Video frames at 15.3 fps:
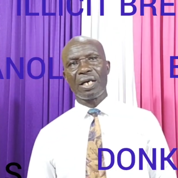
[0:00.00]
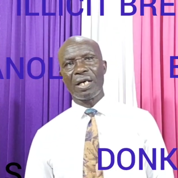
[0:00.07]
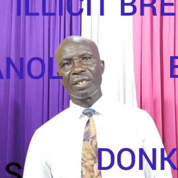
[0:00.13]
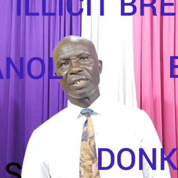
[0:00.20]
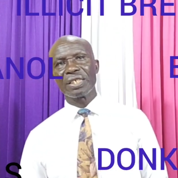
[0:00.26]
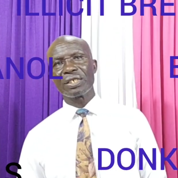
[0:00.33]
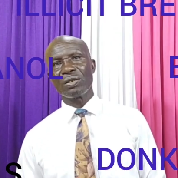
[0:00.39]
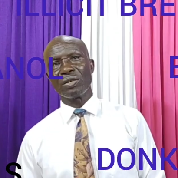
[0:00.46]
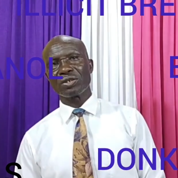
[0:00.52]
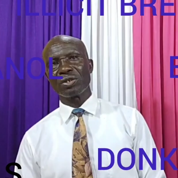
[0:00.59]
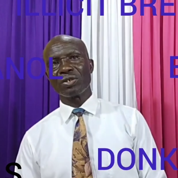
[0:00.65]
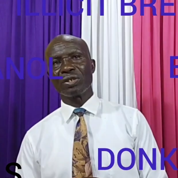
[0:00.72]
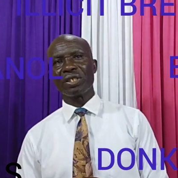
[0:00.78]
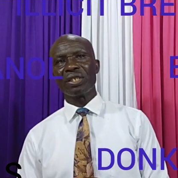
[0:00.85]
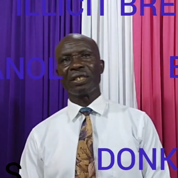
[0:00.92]
take also
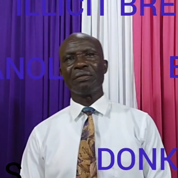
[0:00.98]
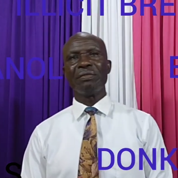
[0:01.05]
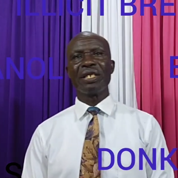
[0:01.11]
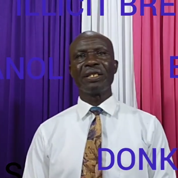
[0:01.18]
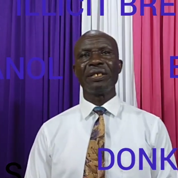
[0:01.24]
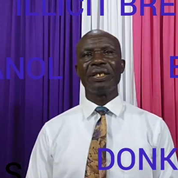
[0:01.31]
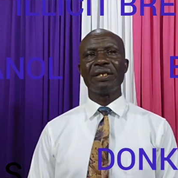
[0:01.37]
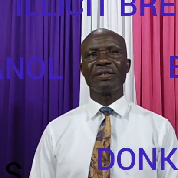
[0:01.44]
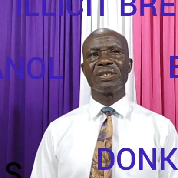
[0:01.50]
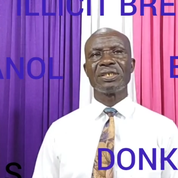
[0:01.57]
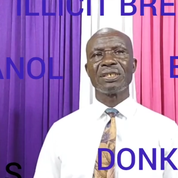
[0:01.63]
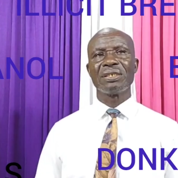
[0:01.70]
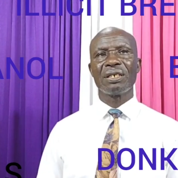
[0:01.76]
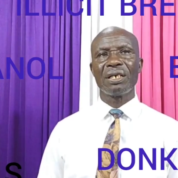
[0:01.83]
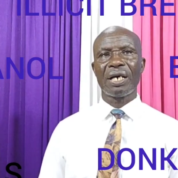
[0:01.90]
note that many
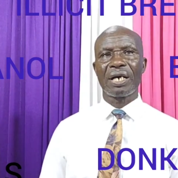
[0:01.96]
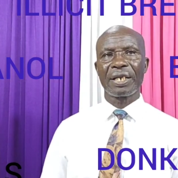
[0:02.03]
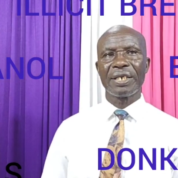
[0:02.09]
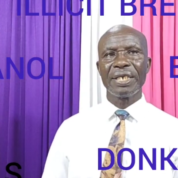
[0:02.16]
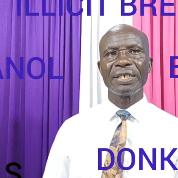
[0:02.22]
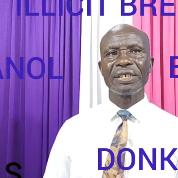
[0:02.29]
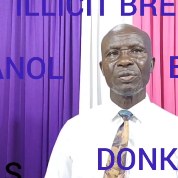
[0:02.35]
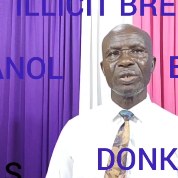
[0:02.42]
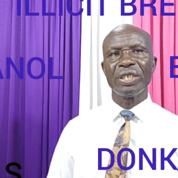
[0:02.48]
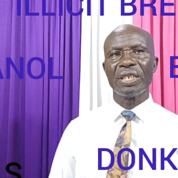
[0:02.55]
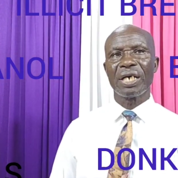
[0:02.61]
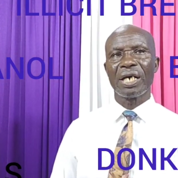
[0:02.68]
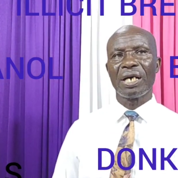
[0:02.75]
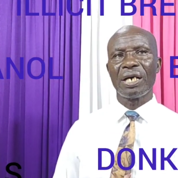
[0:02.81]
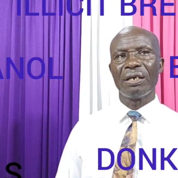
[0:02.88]
deaths are linked with
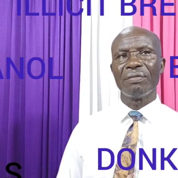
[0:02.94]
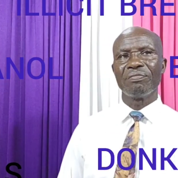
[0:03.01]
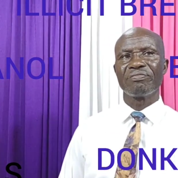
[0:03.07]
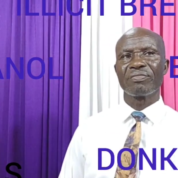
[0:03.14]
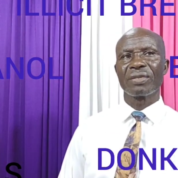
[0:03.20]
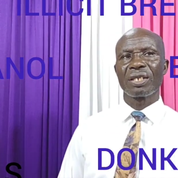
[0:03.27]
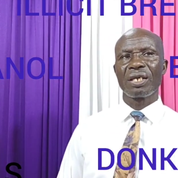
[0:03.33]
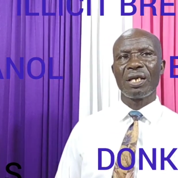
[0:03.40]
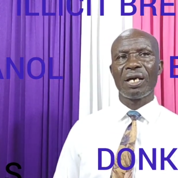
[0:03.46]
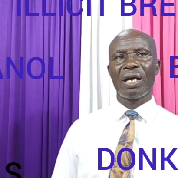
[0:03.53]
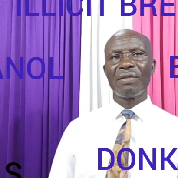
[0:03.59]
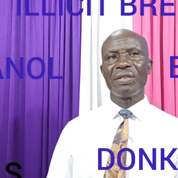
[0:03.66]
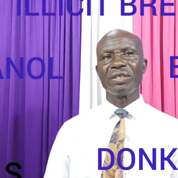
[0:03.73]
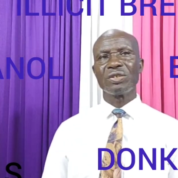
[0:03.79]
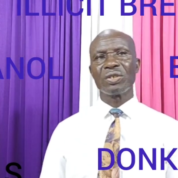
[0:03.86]

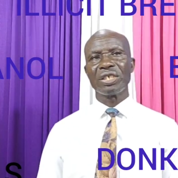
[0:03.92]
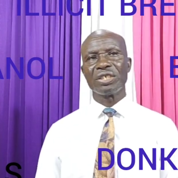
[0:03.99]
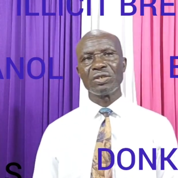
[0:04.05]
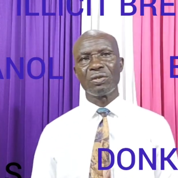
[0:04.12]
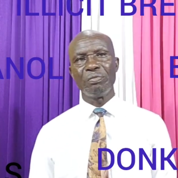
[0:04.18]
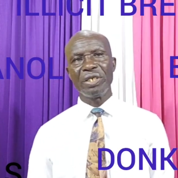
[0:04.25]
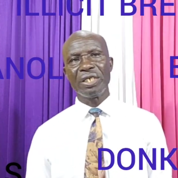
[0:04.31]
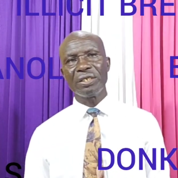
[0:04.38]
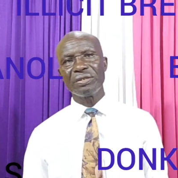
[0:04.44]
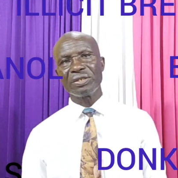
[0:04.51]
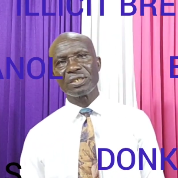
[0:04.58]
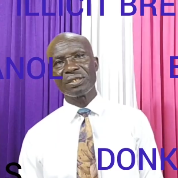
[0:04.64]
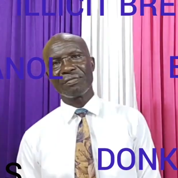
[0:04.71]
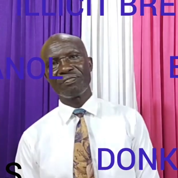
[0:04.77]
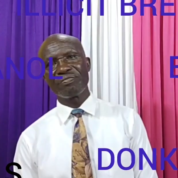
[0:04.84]
these traditional
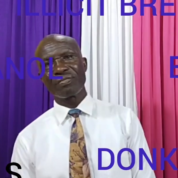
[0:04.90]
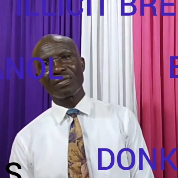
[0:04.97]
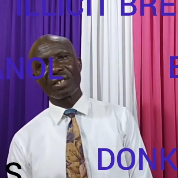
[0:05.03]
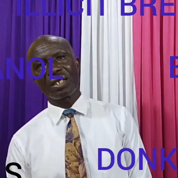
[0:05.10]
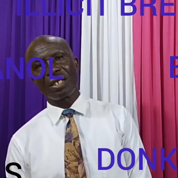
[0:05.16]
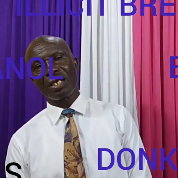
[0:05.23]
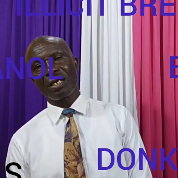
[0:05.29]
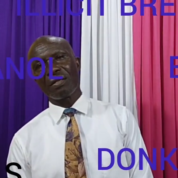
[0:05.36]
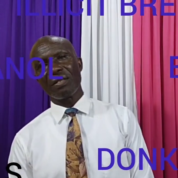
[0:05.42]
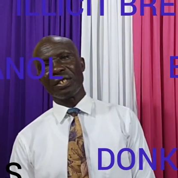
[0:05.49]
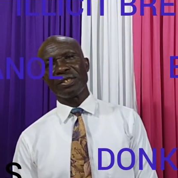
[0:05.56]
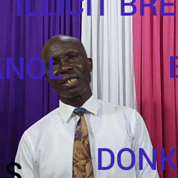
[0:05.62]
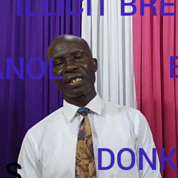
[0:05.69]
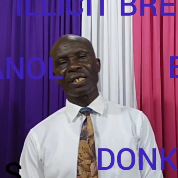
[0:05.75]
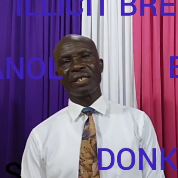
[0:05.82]
beers, the
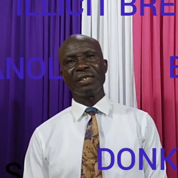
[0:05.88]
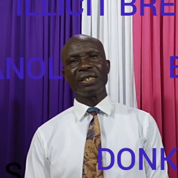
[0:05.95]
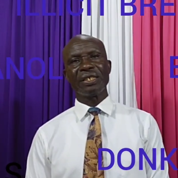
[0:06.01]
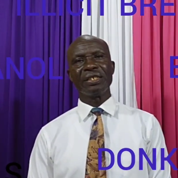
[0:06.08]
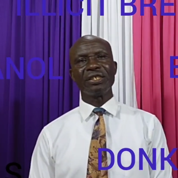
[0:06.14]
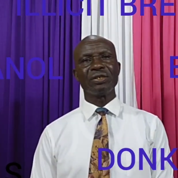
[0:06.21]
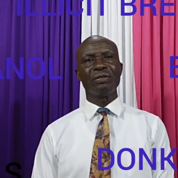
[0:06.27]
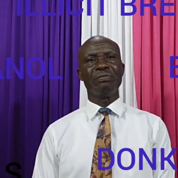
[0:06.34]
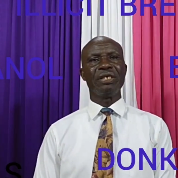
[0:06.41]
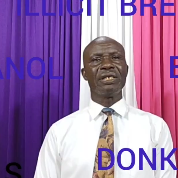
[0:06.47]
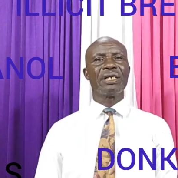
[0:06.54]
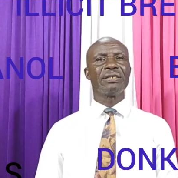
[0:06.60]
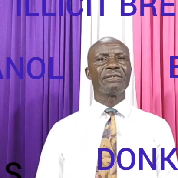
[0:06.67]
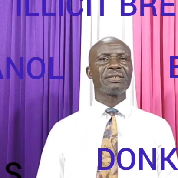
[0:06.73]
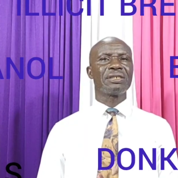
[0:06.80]
second generation
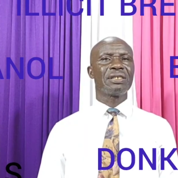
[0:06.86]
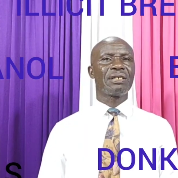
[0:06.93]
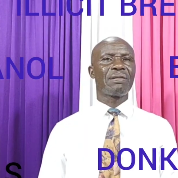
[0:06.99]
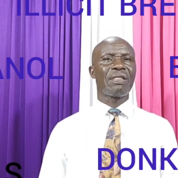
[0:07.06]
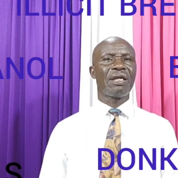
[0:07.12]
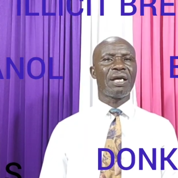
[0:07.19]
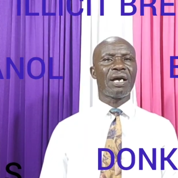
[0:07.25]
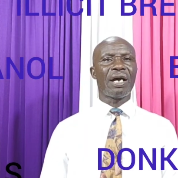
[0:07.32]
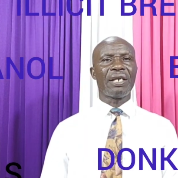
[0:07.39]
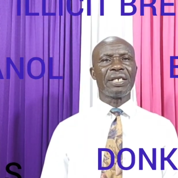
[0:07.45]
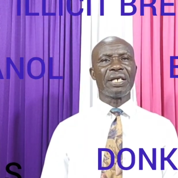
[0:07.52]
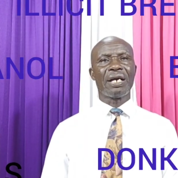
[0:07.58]
beers, and the